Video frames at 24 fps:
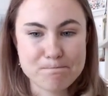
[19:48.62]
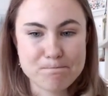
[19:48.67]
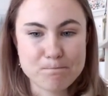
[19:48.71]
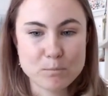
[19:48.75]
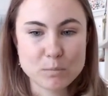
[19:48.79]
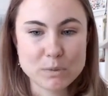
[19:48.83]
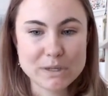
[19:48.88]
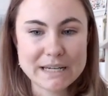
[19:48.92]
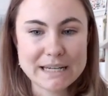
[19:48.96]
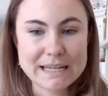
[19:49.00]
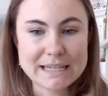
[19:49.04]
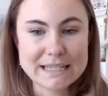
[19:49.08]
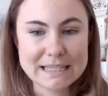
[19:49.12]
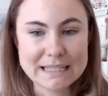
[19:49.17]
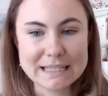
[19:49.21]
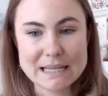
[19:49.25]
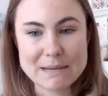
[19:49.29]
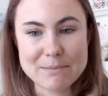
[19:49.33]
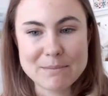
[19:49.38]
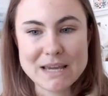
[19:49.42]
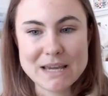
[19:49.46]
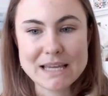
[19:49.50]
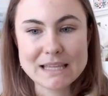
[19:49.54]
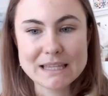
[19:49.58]
We need to
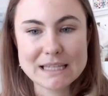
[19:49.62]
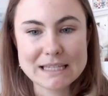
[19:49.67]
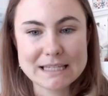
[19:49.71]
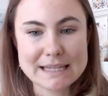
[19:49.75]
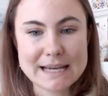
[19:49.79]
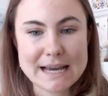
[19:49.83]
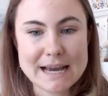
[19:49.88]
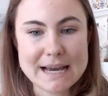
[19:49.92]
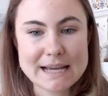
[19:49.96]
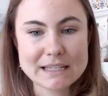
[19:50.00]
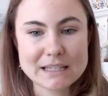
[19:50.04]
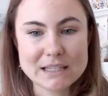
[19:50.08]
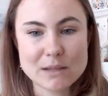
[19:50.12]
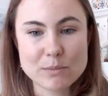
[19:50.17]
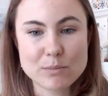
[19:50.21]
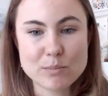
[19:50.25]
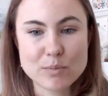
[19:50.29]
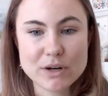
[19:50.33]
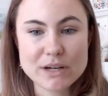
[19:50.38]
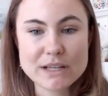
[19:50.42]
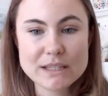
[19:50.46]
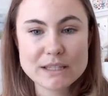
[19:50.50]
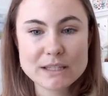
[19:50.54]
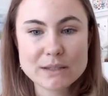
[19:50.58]
limit the size of the
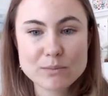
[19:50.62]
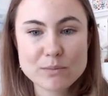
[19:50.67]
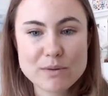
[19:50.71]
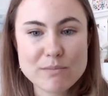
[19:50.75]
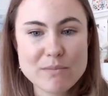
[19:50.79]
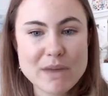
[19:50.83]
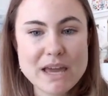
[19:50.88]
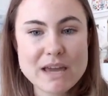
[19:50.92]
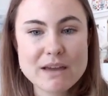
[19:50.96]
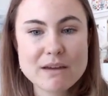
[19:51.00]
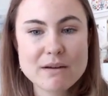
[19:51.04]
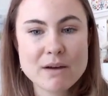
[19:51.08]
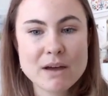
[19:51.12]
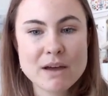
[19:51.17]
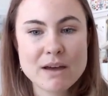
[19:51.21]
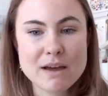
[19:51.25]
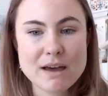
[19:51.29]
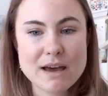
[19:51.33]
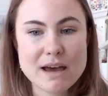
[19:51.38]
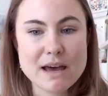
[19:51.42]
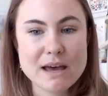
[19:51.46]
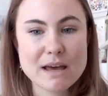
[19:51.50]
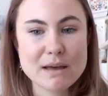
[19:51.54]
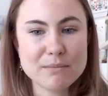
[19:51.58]
prints we make
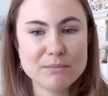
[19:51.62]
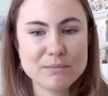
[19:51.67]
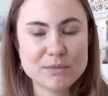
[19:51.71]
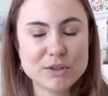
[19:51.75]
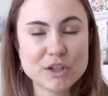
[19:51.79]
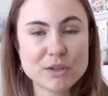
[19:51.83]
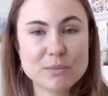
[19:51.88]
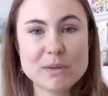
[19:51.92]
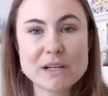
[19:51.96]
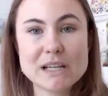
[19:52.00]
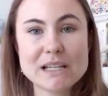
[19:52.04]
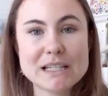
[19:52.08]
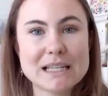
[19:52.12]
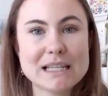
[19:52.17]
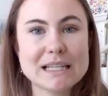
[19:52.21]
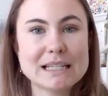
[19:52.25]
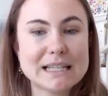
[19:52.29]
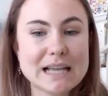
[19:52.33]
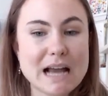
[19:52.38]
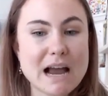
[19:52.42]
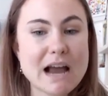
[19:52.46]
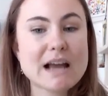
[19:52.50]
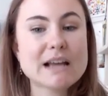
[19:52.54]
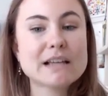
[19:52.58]
just because of the
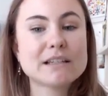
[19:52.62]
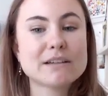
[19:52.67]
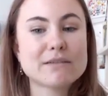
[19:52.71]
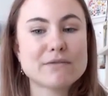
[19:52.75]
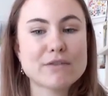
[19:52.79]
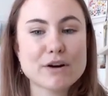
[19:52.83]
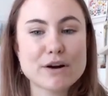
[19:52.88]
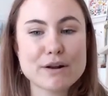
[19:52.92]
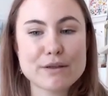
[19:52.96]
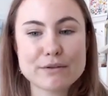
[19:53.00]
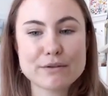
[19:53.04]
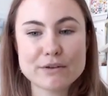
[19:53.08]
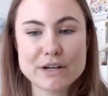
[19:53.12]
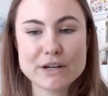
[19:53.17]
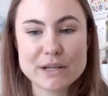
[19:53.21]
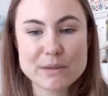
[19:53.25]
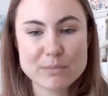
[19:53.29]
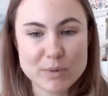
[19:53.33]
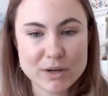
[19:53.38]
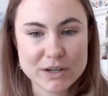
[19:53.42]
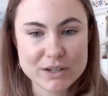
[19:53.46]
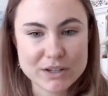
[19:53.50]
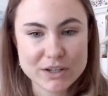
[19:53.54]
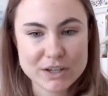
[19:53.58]
size of our 3D
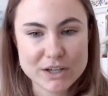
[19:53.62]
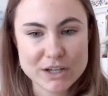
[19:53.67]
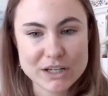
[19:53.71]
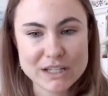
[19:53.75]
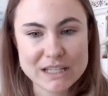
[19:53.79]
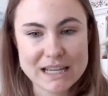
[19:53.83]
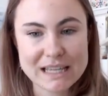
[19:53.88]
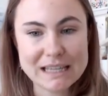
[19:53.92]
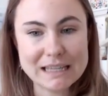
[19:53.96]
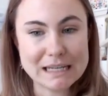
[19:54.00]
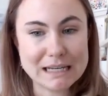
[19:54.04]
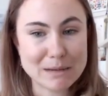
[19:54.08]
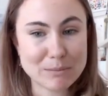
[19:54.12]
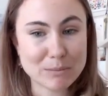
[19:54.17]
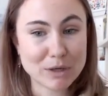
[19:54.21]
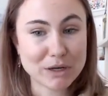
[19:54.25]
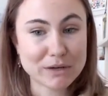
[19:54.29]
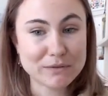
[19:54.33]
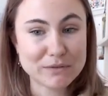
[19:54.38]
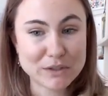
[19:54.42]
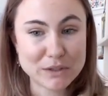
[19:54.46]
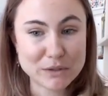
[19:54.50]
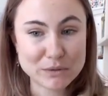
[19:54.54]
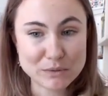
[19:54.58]
printers and the number
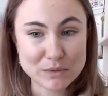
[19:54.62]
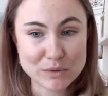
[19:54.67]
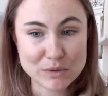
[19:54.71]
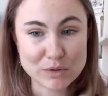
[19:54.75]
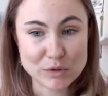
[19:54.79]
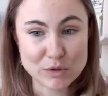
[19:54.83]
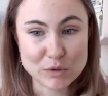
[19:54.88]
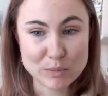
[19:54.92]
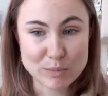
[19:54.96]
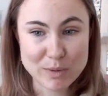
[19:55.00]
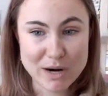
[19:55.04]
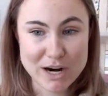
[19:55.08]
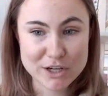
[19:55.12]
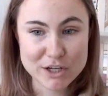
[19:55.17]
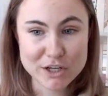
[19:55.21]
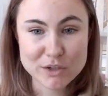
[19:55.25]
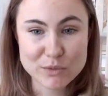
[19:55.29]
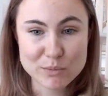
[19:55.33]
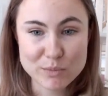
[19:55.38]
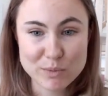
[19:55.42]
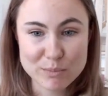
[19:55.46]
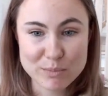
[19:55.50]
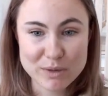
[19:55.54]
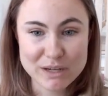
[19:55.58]
of students whose projects
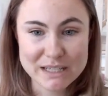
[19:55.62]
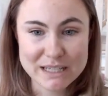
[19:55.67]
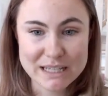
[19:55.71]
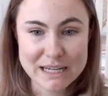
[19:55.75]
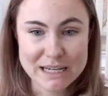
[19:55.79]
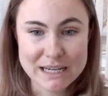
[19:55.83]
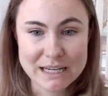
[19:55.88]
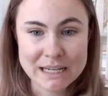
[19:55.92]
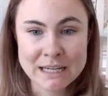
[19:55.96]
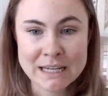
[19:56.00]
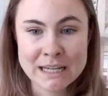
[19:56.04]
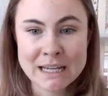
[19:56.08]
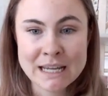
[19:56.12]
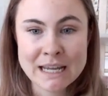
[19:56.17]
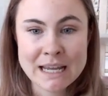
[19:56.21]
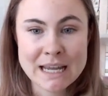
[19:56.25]
we're printing.